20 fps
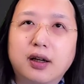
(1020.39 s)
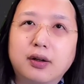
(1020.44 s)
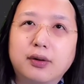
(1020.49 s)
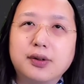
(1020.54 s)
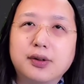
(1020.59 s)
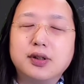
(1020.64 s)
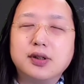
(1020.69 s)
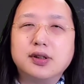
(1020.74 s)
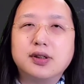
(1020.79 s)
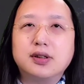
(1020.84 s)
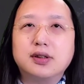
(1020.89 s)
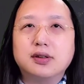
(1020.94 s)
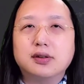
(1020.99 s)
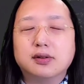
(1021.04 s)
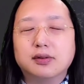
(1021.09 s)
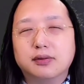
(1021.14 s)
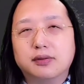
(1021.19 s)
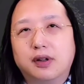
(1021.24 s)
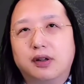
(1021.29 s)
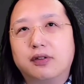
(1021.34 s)
which is
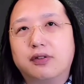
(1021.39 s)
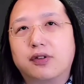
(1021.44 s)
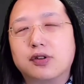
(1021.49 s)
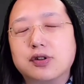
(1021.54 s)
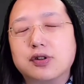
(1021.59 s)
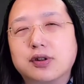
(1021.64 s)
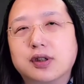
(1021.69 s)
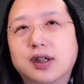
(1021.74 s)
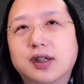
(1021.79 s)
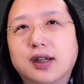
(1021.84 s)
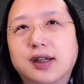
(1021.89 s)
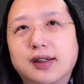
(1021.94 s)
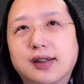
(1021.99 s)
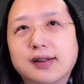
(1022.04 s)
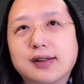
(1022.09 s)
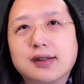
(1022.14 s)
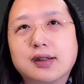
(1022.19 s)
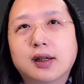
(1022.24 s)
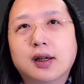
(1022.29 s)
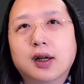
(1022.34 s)
very fortunate, I
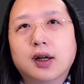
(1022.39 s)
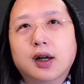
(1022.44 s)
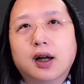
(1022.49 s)
guess.